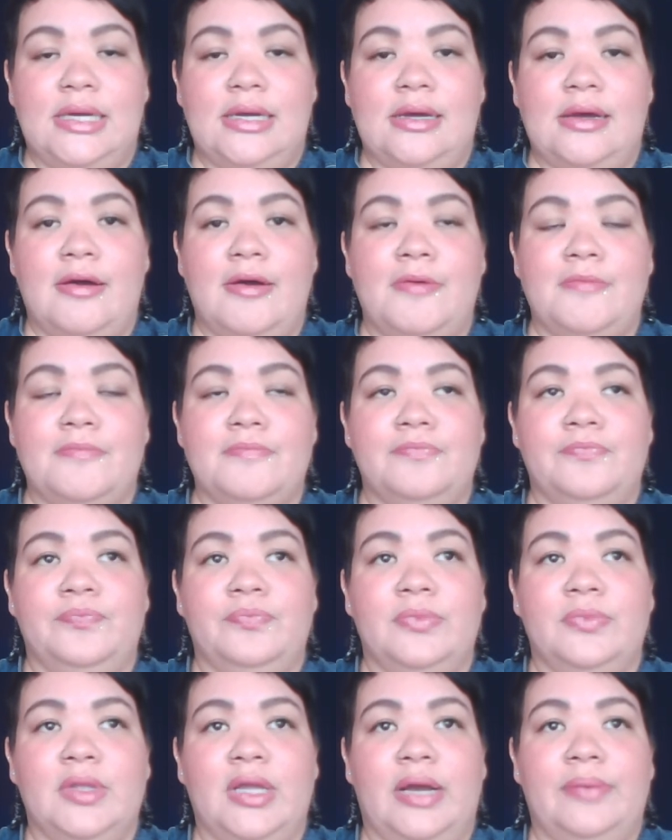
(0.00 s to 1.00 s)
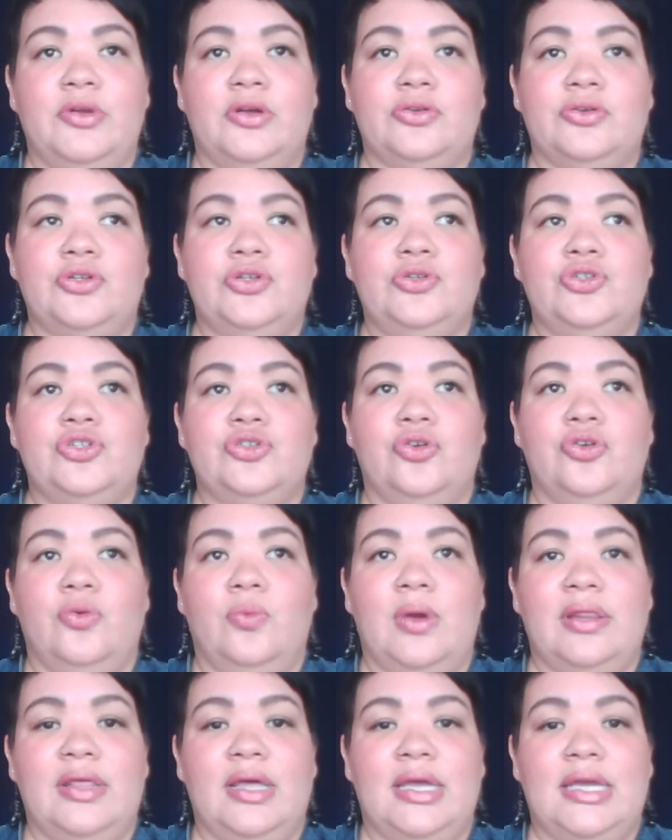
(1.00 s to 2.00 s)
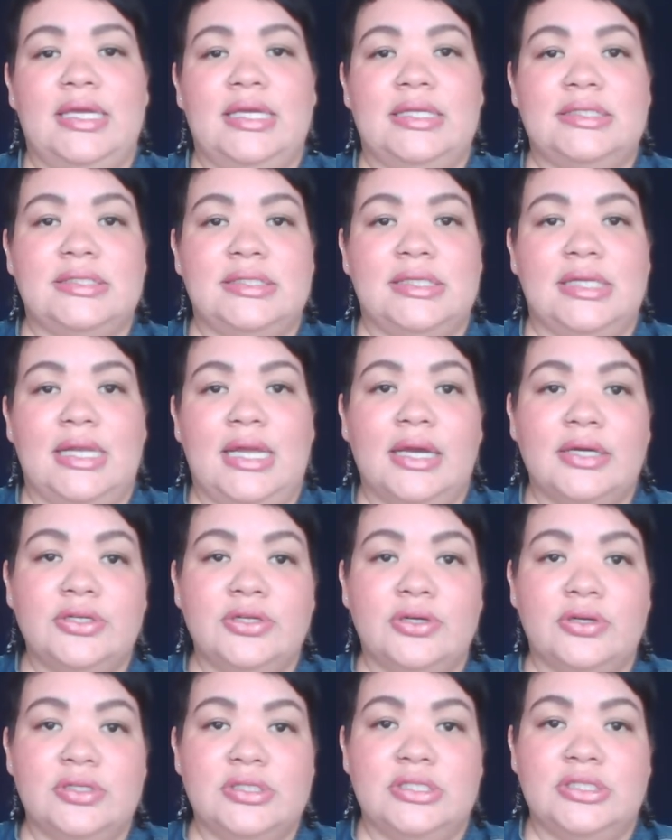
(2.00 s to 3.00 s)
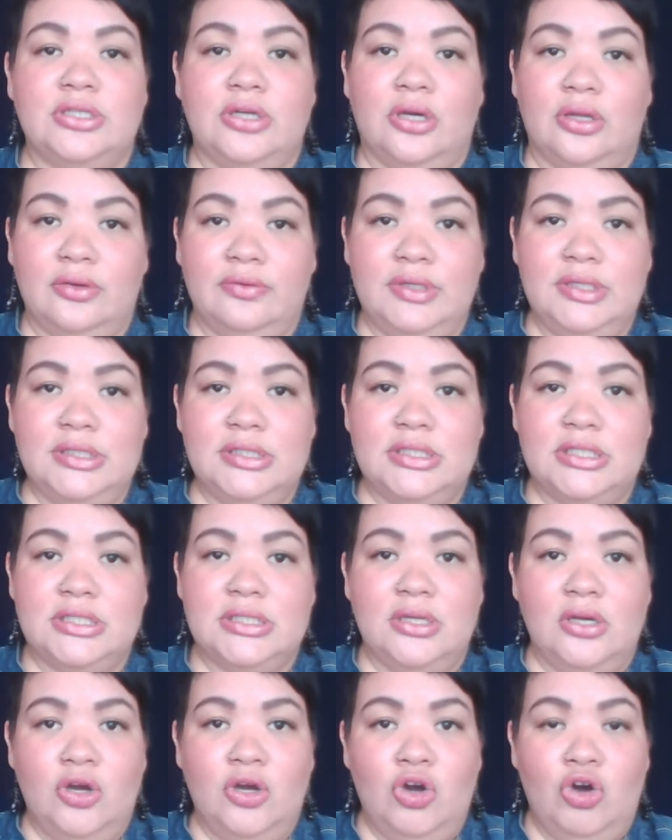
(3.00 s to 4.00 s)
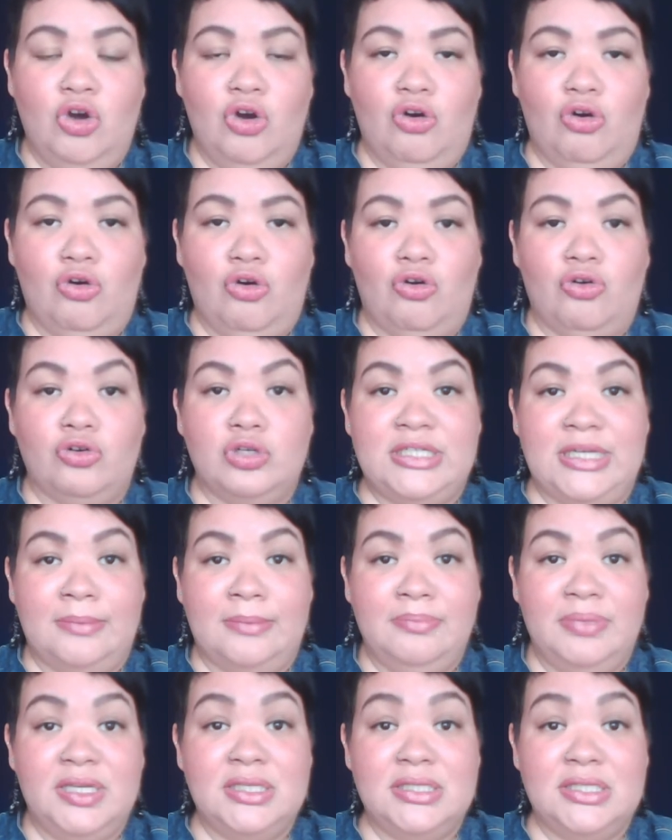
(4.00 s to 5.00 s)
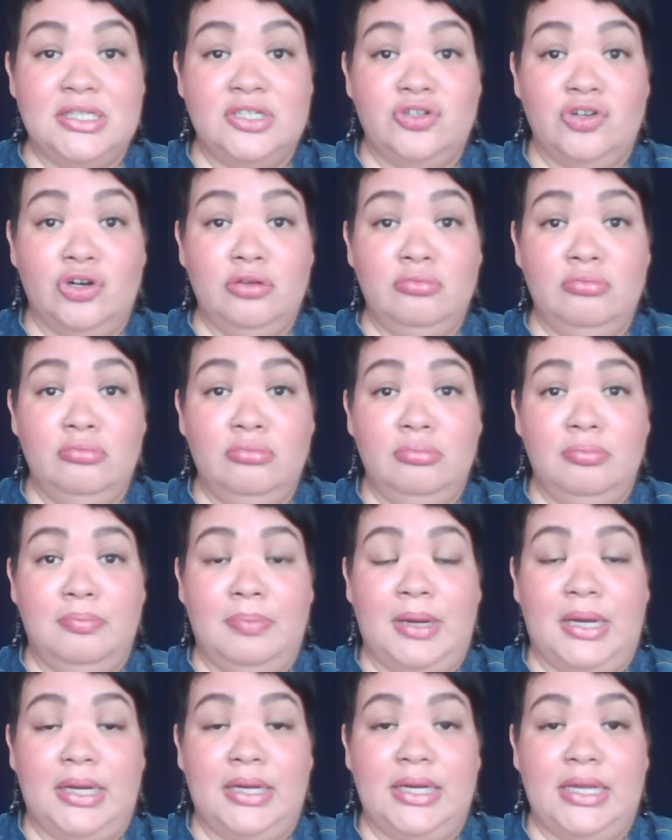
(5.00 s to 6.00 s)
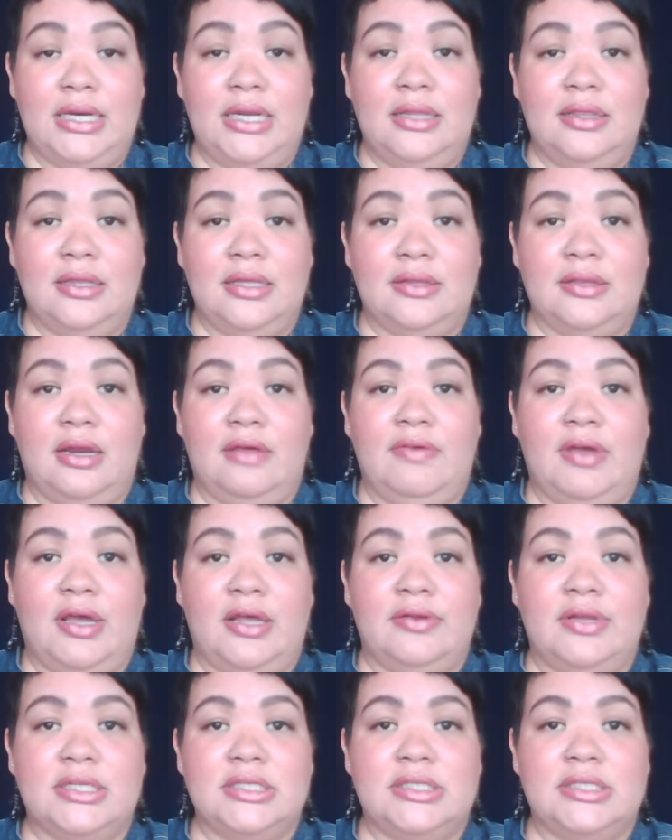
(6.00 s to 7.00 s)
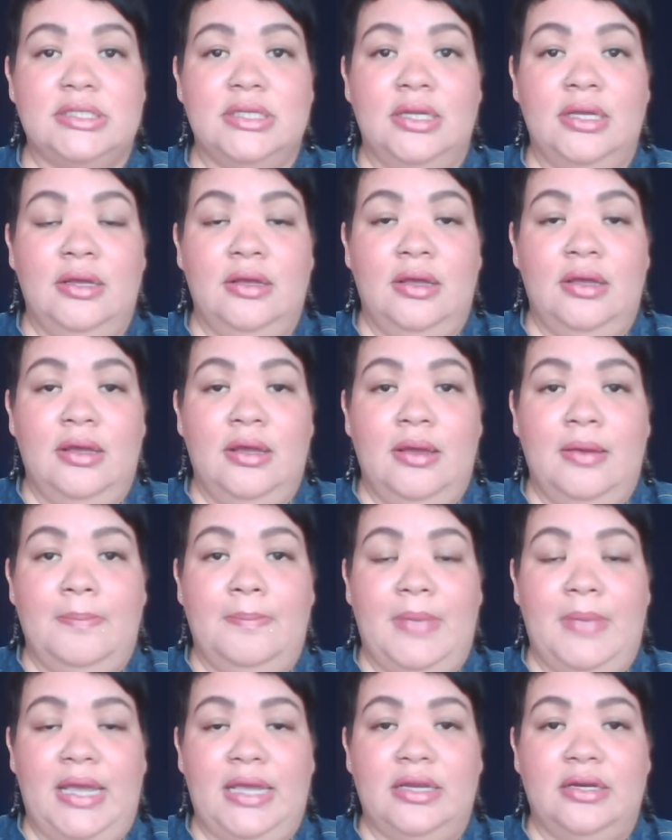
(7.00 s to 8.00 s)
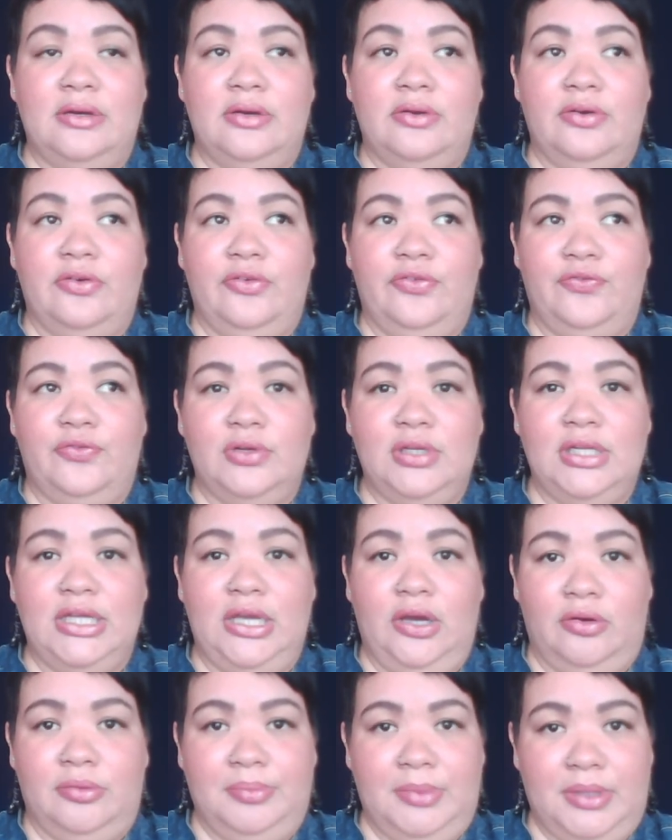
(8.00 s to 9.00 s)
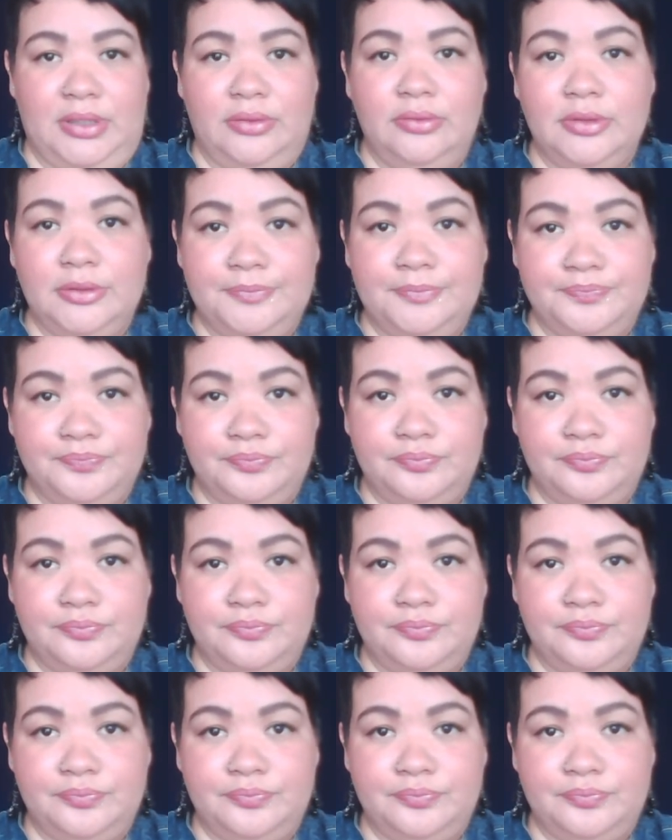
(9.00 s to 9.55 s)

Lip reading: I'm not too sure whether it's lactose intolerance or dumping syndrome, but anything that I've had that's made fully on milk,